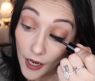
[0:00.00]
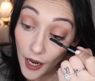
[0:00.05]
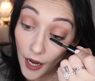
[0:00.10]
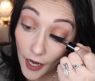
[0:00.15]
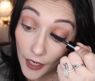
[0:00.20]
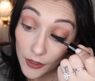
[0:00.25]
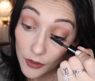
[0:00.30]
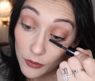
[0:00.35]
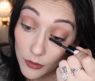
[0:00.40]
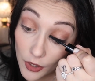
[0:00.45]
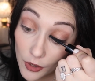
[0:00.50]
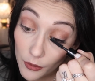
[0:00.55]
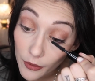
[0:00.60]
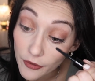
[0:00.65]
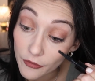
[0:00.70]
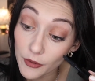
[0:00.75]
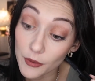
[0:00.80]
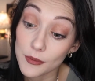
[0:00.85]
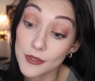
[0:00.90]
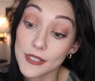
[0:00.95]
I don't know
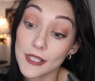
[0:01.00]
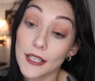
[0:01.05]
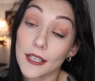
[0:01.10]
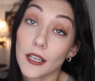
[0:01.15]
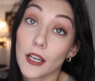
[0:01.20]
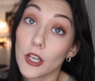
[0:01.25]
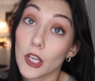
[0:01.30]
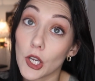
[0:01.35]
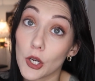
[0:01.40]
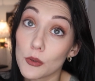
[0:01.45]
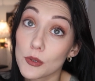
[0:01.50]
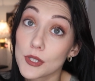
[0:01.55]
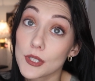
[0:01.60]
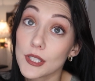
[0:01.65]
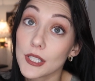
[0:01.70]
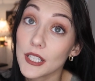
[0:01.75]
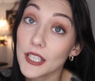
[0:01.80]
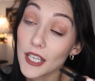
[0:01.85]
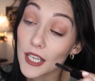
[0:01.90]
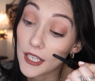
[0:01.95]
if it was like a
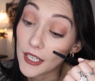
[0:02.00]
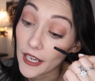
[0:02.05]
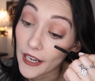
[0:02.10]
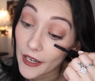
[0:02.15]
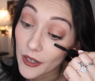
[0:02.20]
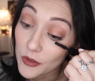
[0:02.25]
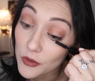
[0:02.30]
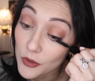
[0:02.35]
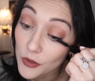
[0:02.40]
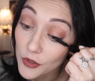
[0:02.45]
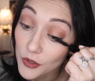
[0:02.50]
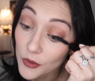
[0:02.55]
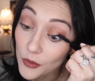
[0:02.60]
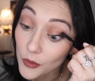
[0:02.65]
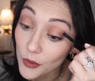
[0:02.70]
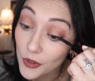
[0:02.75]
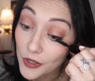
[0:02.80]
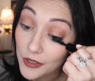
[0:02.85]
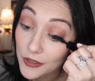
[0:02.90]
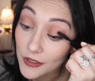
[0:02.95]
ghostly encounter
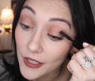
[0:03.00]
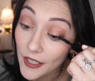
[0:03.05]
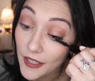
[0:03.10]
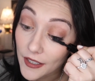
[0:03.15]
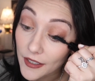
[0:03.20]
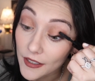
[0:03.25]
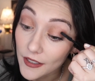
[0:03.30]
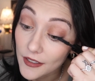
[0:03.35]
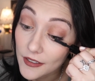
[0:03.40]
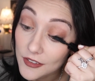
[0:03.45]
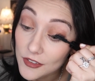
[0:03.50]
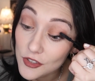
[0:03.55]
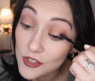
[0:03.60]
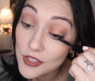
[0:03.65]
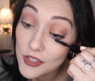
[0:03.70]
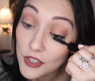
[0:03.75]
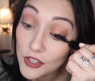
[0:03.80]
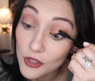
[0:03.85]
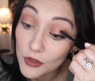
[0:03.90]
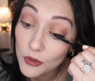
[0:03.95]
or like
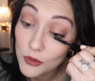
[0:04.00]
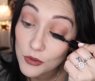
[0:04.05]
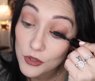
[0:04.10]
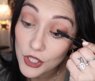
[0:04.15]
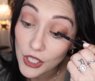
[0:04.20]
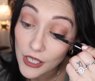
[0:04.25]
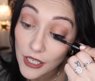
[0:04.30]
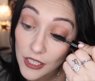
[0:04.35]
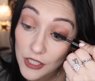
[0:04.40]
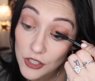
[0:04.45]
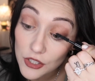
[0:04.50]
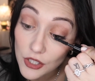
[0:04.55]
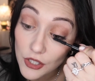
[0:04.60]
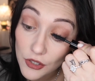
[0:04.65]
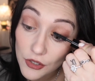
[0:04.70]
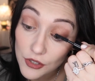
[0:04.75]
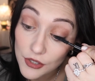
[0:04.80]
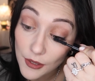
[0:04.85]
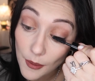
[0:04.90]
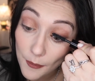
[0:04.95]
just a hallucination
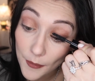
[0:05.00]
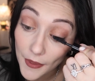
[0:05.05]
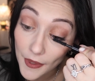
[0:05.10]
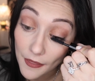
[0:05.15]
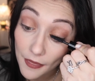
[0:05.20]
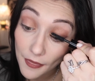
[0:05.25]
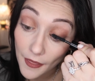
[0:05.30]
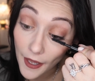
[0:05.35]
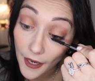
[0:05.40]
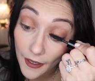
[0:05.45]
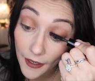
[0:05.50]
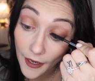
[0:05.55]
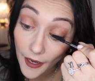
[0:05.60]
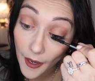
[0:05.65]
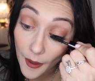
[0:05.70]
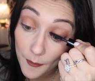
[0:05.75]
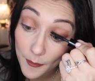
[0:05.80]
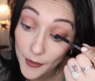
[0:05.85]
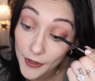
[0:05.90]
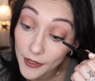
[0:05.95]
or something that
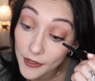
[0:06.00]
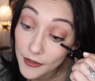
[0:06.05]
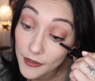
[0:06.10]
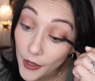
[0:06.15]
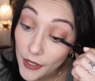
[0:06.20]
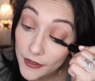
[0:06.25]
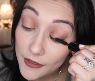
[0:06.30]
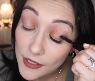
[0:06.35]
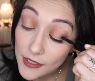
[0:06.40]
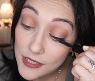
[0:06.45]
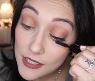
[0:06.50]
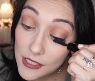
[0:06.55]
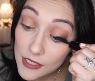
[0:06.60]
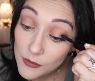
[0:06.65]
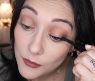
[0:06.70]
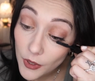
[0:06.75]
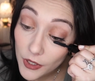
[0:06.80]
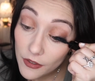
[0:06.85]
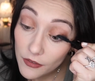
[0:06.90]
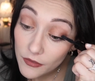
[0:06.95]
happened, but this
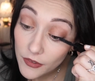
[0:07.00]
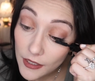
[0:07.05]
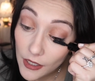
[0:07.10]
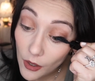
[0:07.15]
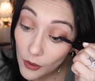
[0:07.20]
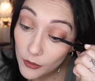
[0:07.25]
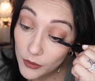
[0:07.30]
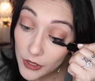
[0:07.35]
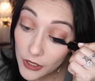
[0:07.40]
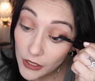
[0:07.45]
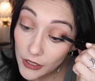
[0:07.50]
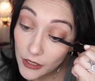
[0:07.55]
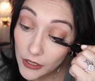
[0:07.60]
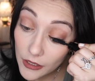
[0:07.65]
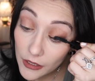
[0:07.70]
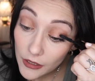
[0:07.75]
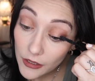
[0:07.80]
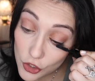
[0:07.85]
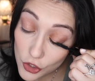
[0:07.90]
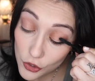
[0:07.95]
is one of the
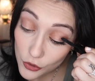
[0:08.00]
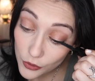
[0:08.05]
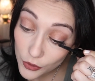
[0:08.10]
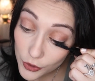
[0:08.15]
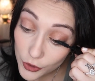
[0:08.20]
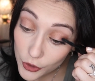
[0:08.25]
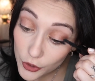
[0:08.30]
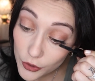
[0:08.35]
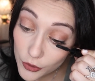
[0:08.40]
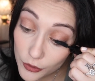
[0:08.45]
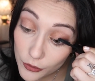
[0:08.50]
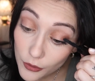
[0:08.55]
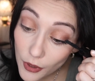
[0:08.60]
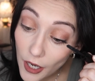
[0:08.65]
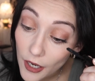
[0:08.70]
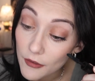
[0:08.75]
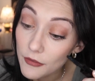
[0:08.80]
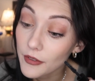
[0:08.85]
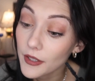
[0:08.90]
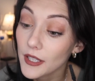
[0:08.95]
only true,
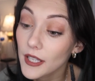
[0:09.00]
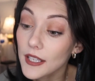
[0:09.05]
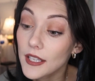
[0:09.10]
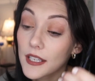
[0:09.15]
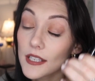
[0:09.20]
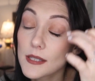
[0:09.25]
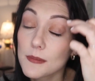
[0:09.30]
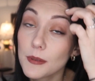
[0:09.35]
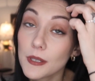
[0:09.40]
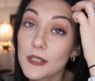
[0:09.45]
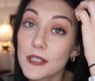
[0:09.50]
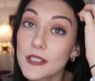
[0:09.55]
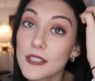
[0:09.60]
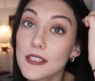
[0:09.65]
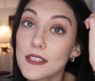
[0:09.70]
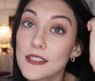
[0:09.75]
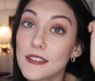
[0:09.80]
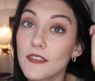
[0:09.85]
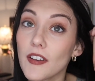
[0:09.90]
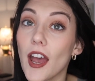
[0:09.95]
I feel like,
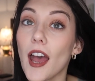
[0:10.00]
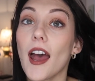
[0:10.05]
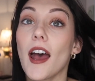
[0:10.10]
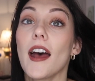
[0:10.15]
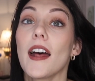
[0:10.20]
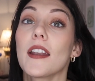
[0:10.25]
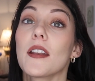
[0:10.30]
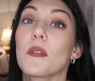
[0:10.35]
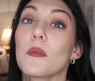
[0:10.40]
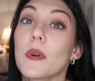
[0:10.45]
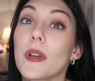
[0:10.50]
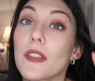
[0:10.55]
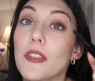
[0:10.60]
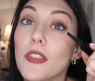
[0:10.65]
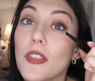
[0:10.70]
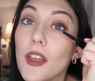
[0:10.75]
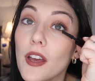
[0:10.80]
experiences I've had with